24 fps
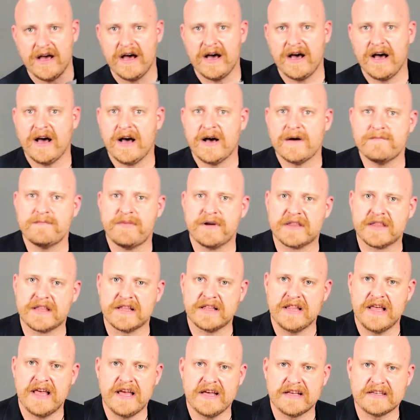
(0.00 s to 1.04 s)
but the
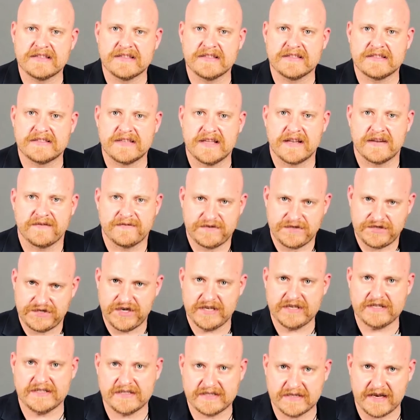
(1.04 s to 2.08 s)
legs, instead of
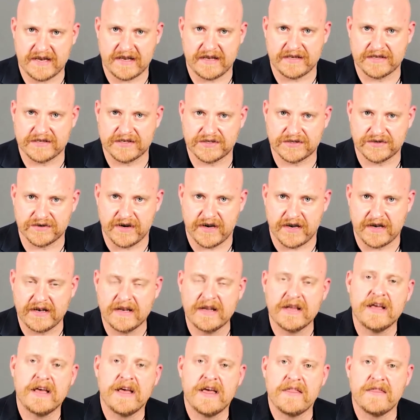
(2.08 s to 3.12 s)
just staying straight,